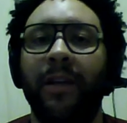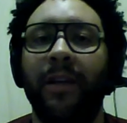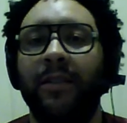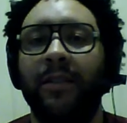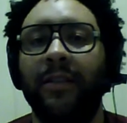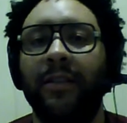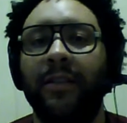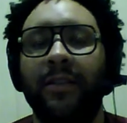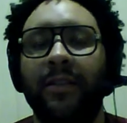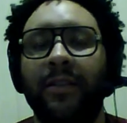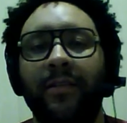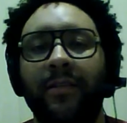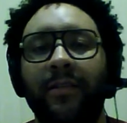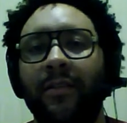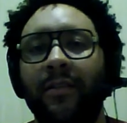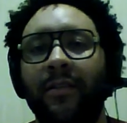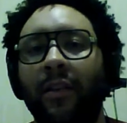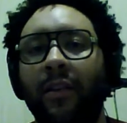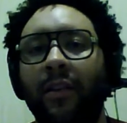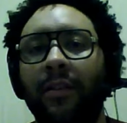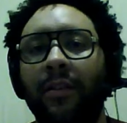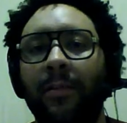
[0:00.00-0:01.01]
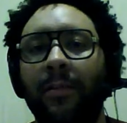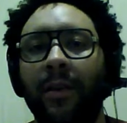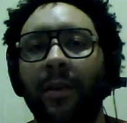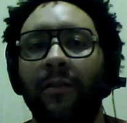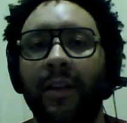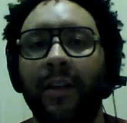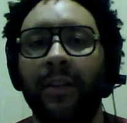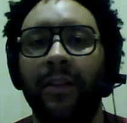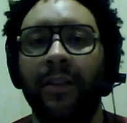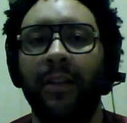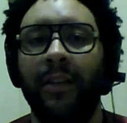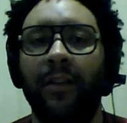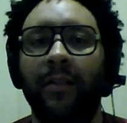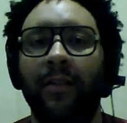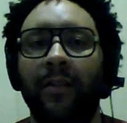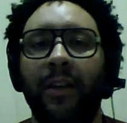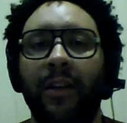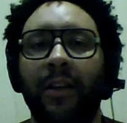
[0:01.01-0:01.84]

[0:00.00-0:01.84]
This is all about right now,